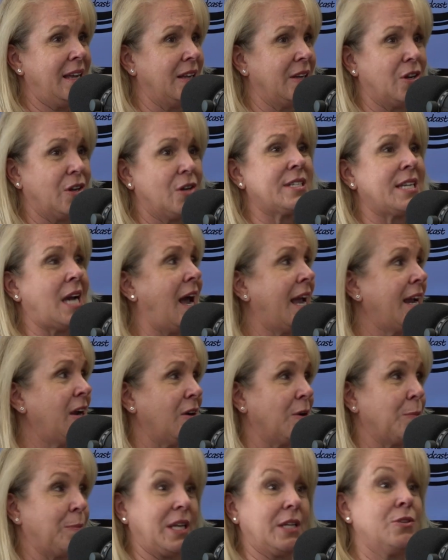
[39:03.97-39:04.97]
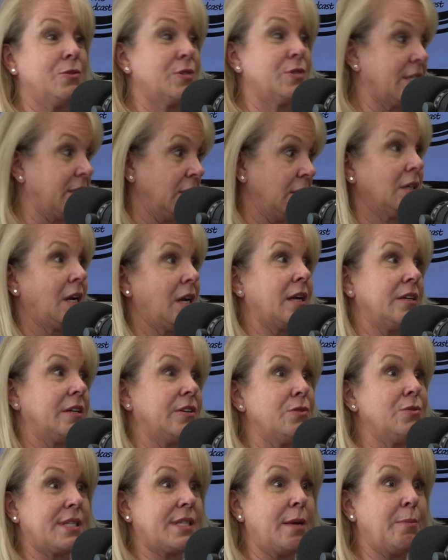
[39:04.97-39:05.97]
you're tired, but you still got to
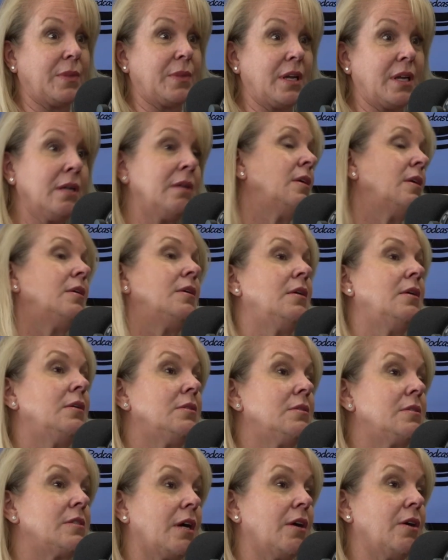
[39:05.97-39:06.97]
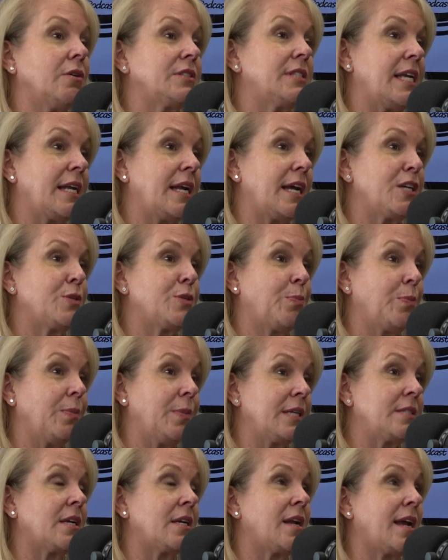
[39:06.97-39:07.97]
do something. So it's
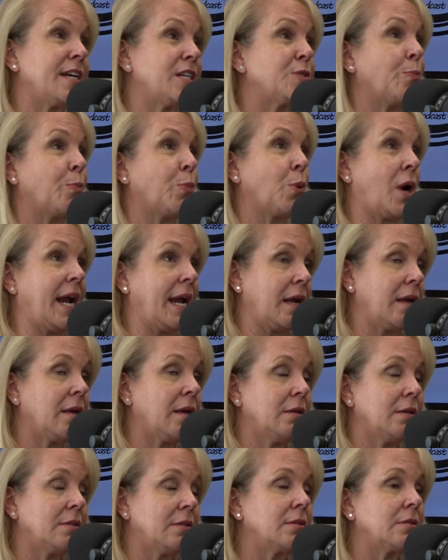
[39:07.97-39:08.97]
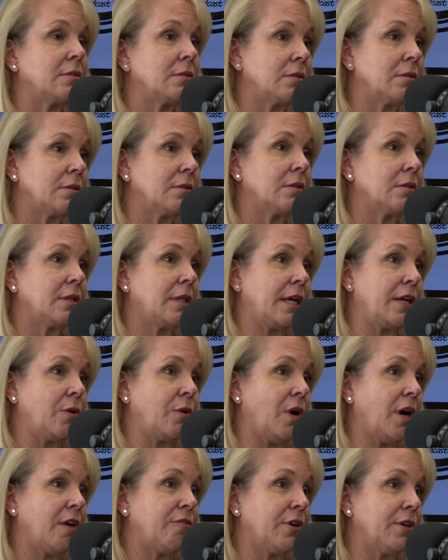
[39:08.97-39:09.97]
a nice break. Yeah. That you
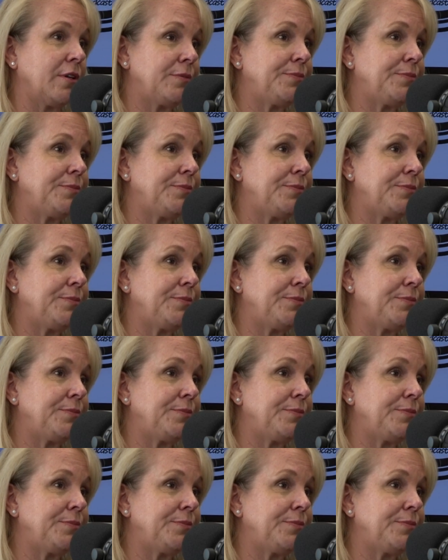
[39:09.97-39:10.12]
offer.